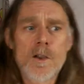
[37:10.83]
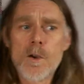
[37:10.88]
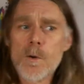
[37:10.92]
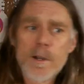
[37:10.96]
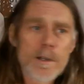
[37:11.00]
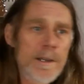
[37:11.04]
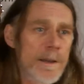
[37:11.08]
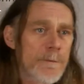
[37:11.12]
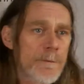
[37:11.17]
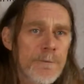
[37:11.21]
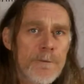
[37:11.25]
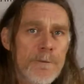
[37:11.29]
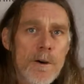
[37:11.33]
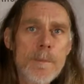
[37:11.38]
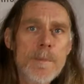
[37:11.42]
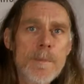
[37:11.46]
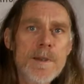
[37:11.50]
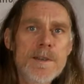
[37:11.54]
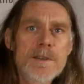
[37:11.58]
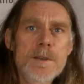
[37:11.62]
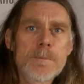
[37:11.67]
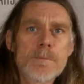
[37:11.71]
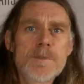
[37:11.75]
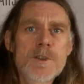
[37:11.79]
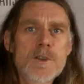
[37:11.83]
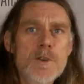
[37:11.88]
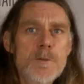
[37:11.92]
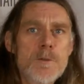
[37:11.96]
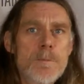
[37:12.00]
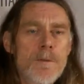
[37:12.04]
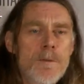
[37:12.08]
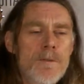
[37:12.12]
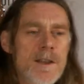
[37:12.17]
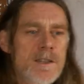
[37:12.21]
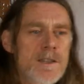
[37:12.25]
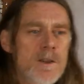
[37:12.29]
Go on and find me some
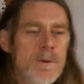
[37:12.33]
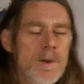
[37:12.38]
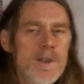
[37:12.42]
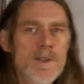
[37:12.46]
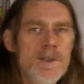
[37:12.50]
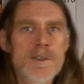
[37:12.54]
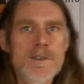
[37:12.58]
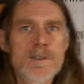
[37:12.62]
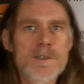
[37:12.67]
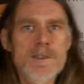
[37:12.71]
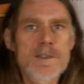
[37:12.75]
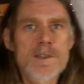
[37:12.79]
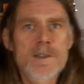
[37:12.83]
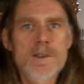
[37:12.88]
super fast questions,